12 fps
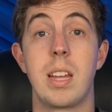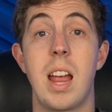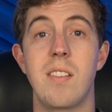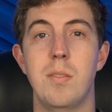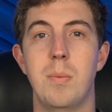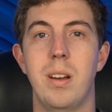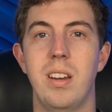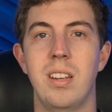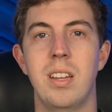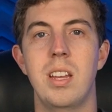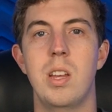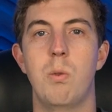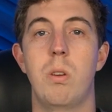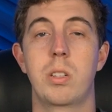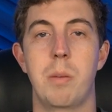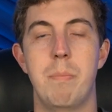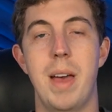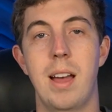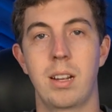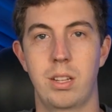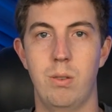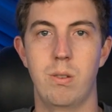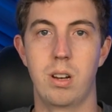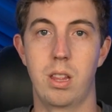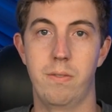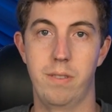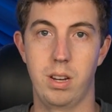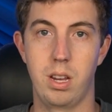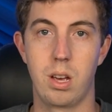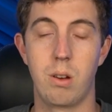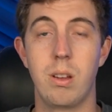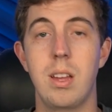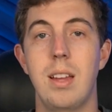Hey everybody, welcome back to another video.